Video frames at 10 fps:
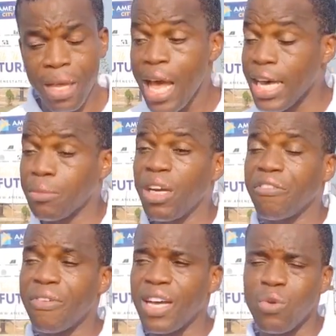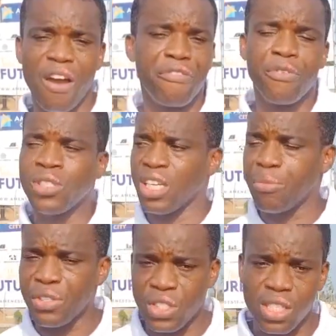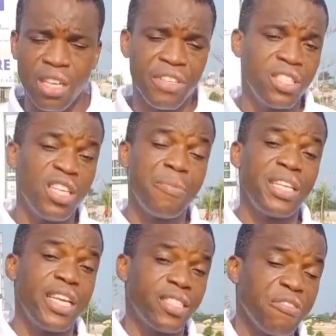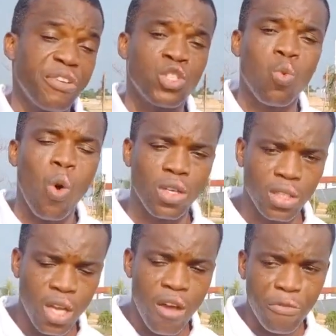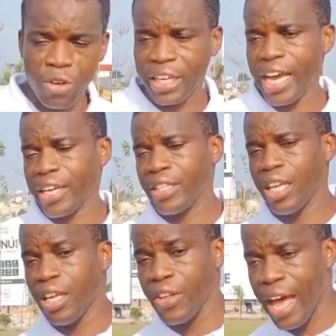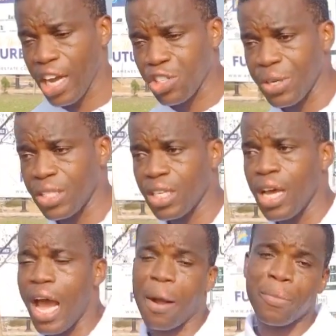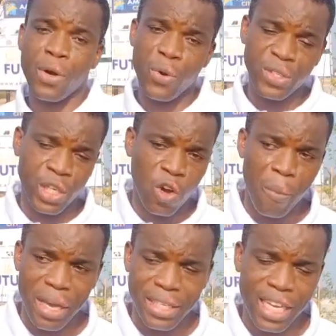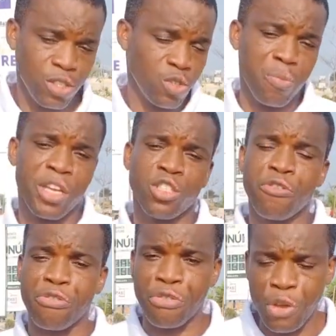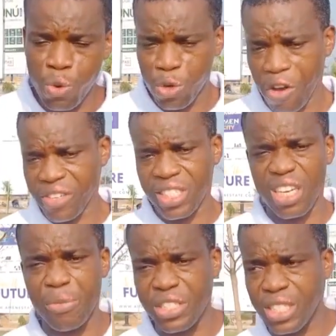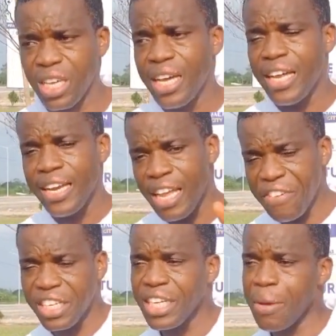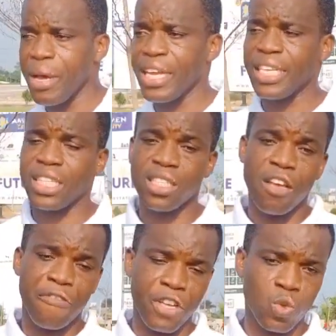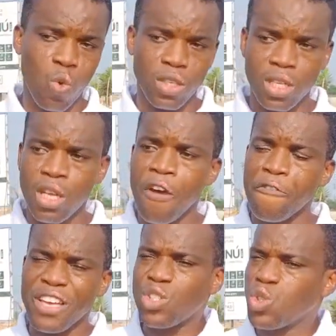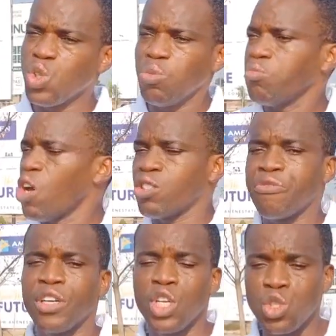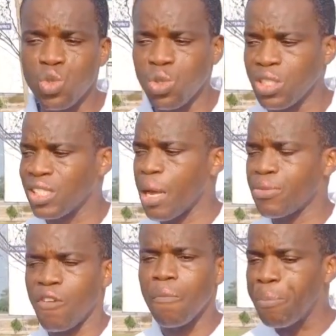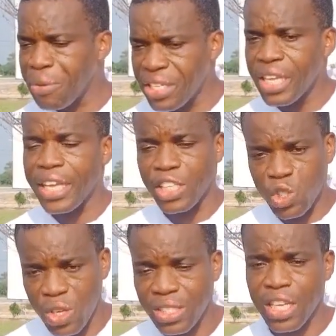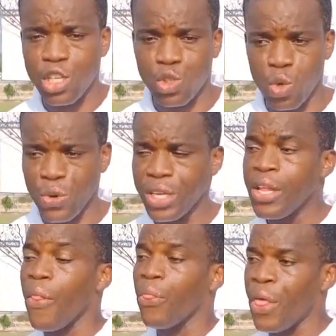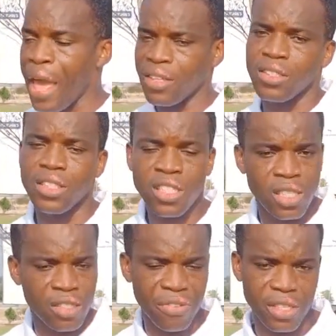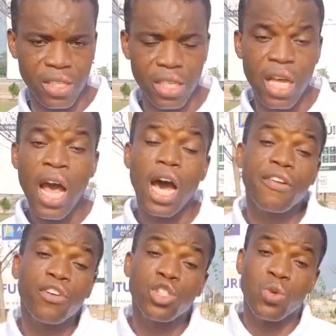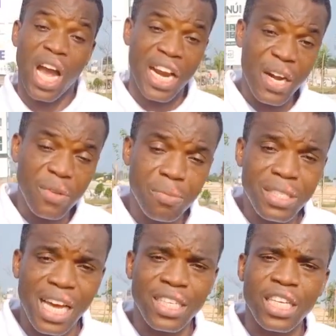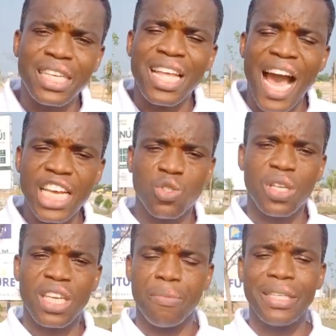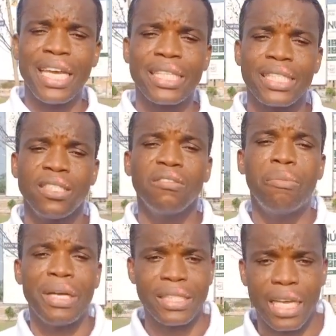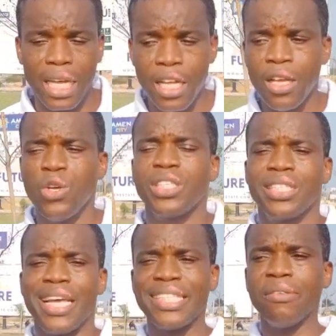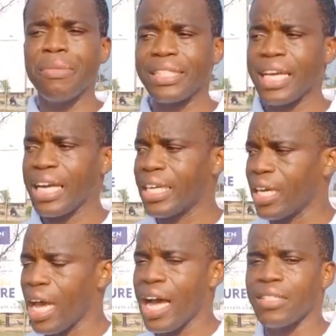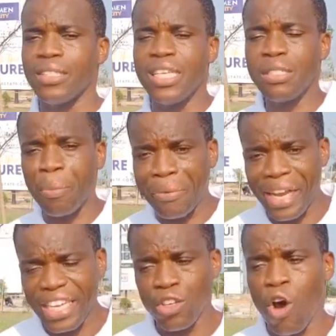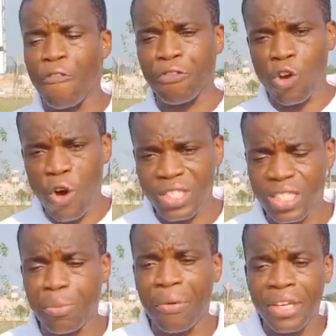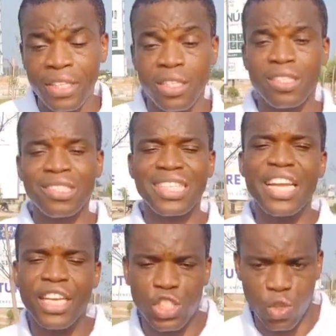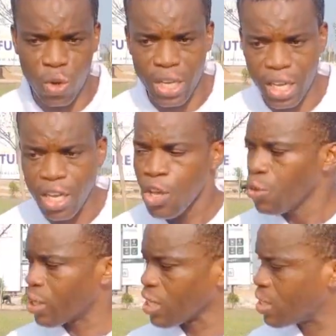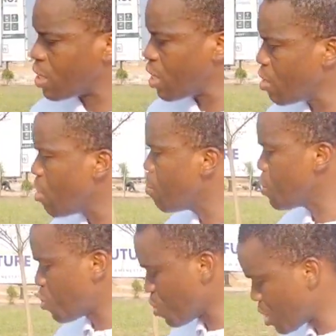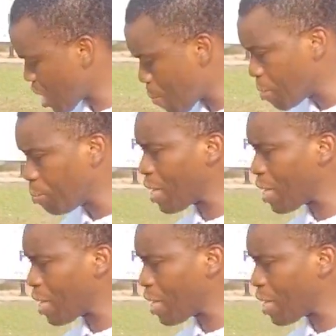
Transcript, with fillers: them. As a matter of fact, we have few celebrities living in Amen Estate Phase 1, from Kakindele, the actress, Akpororo the comedian, just to mention few of the celebrities living in Amen Estate Phase 1. Phase 2 also follows suit in terms of being a success story. Then this is phase 3. And of course, you agree with me that it has to keep getting better. It is getting better here and this brand of course is bringing its signature here. You can see trees have been